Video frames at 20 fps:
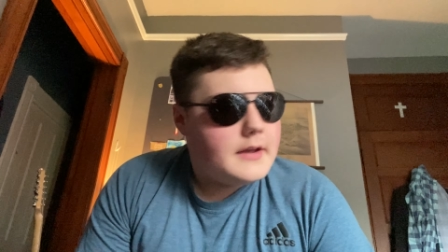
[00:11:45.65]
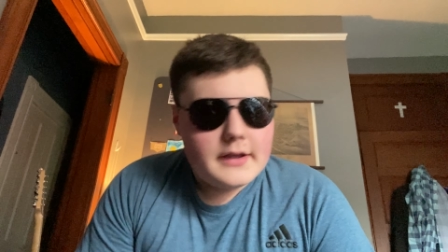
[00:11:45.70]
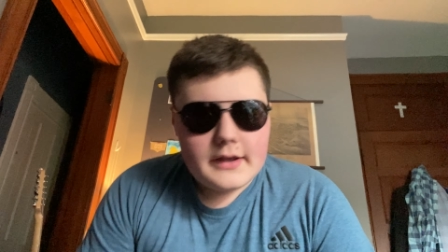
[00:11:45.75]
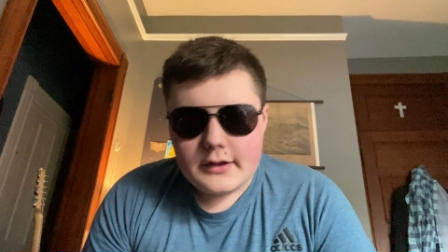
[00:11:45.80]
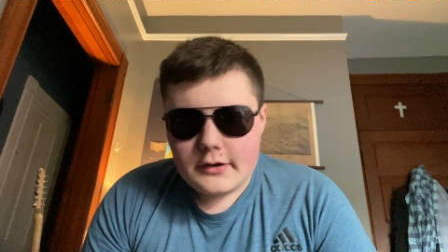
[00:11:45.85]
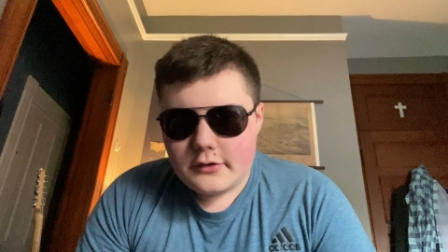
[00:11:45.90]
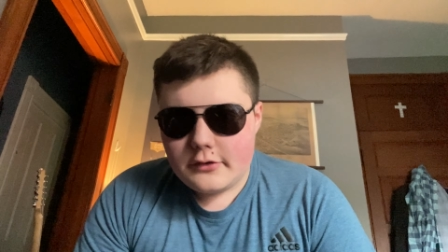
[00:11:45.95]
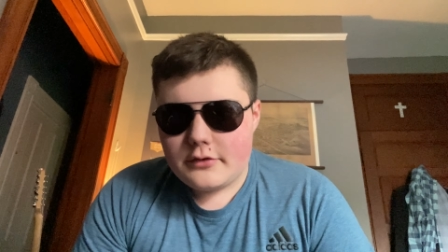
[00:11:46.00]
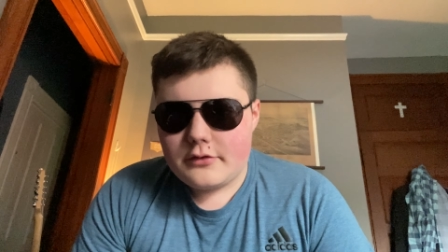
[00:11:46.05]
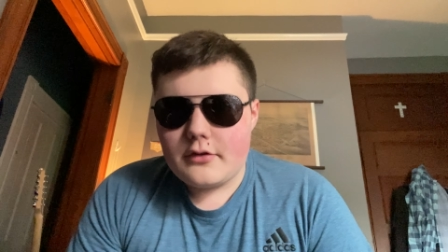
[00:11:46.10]

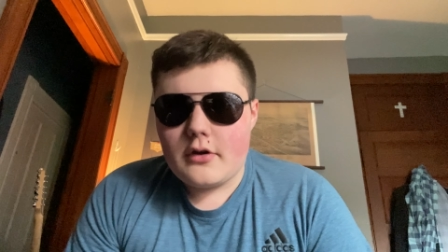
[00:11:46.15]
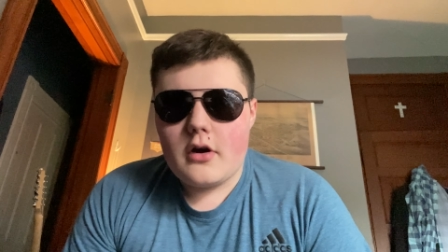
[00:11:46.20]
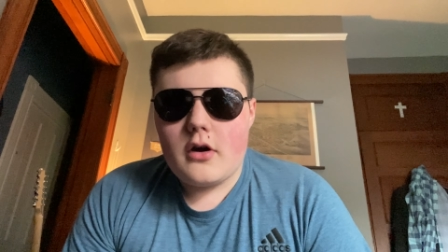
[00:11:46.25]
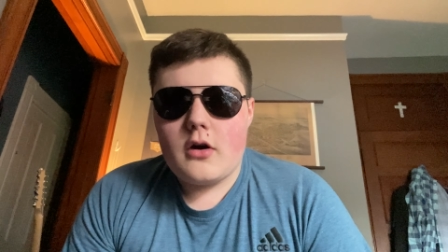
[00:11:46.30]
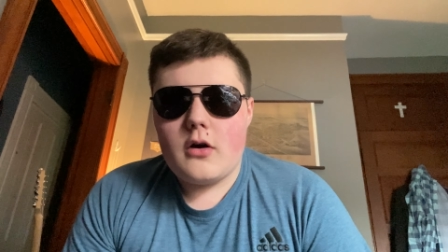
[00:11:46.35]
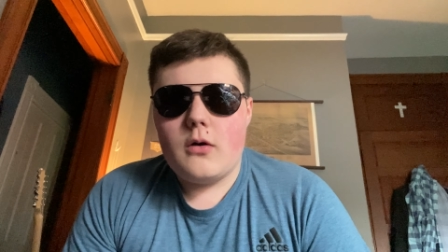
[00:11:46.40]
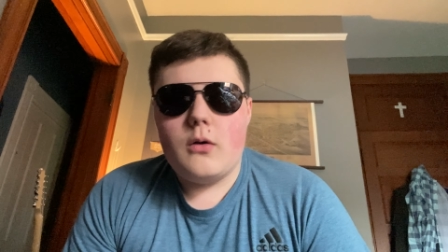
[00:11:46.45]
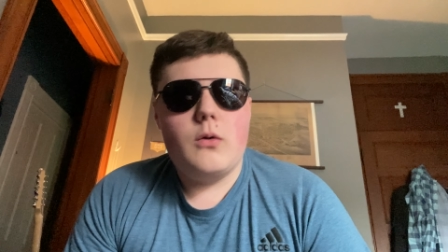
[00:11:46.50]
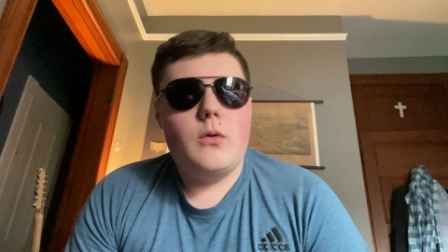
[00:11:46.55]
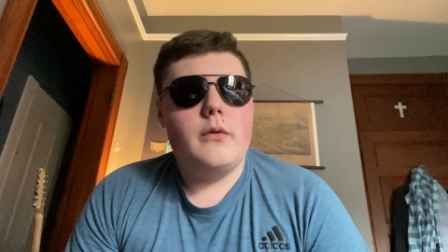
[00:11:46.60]
and
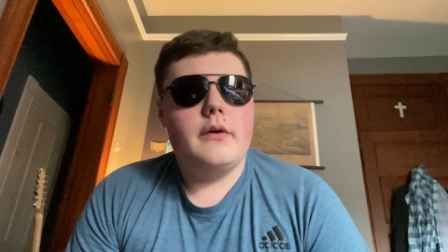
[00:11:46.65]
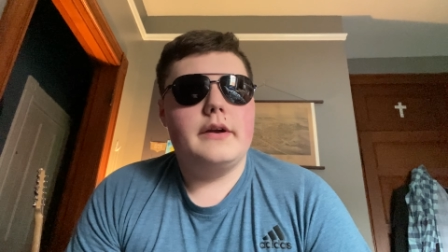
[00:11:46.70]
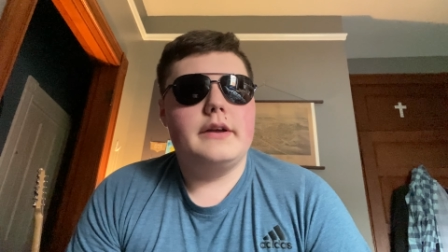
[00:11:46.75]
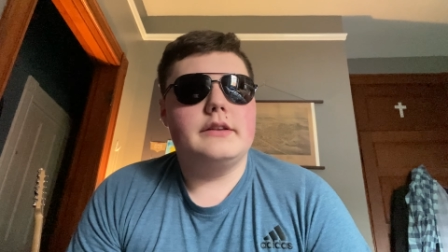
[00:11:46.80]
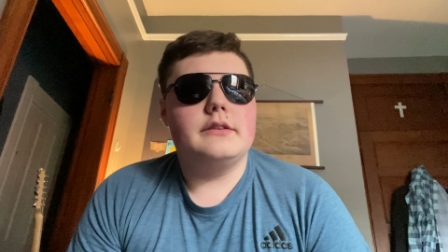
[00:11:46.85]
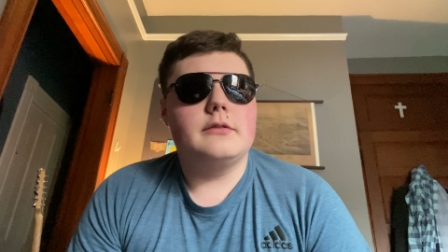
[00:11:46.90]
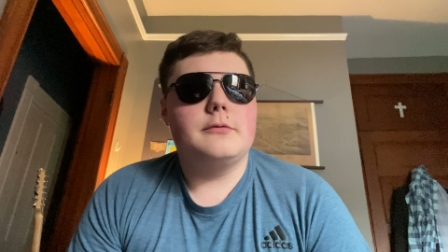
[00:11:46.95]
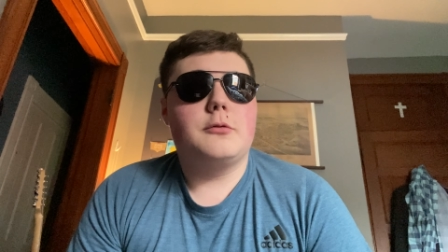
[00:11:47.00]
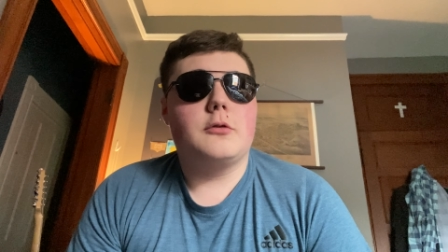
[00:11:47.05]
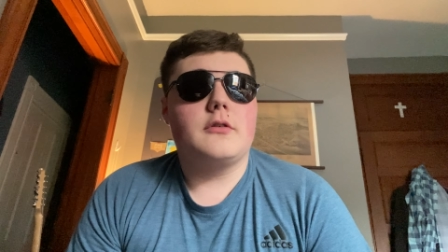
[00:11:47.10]
so
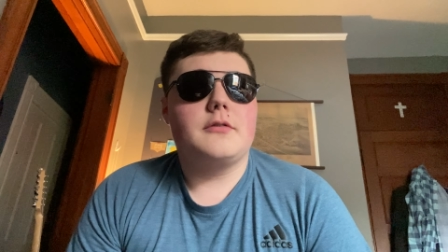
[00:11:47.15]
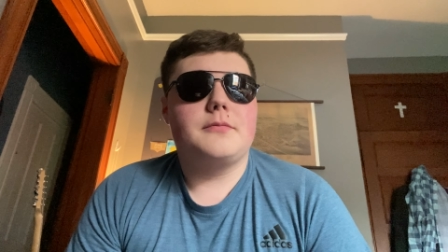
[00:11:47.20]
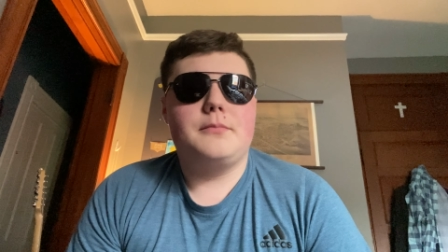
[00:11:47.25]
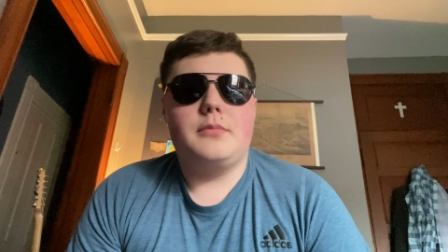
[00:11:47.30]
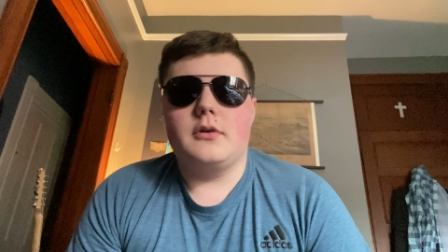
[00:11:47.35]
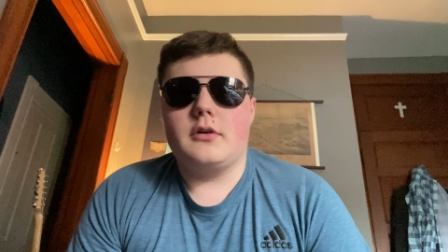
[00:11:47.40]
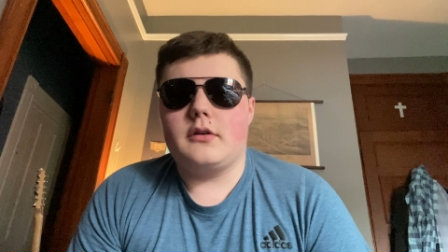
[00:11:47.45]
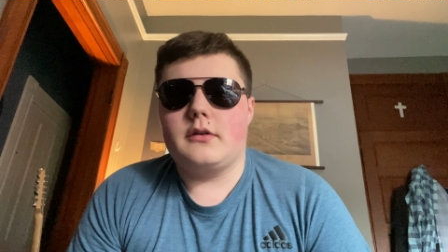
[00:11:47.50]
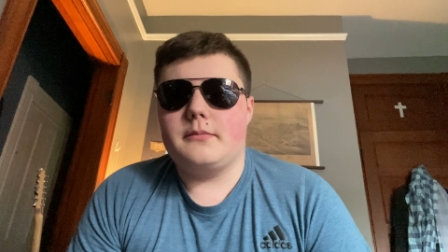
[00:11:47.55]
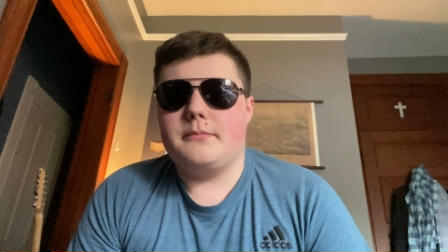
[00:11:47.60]
in the fourth
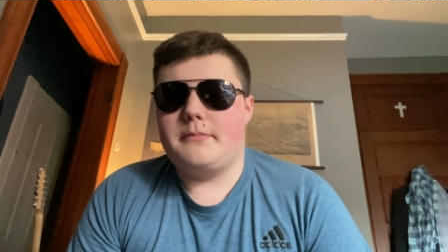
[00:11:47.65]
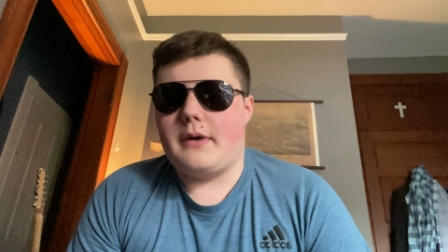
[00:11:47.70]
book,